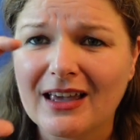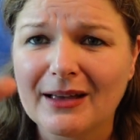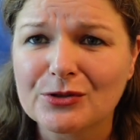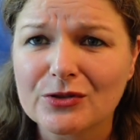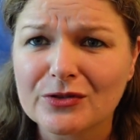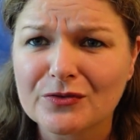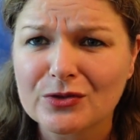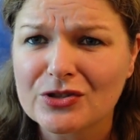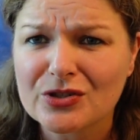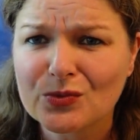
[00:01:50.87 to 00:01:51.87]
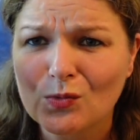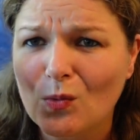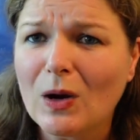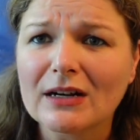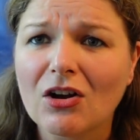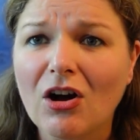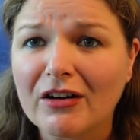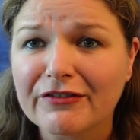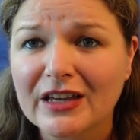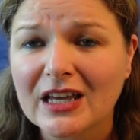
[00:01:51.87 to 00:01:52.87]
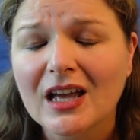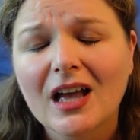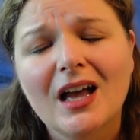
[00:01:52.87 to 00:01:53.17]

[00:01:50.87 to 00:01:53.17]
capsules for just one coffee,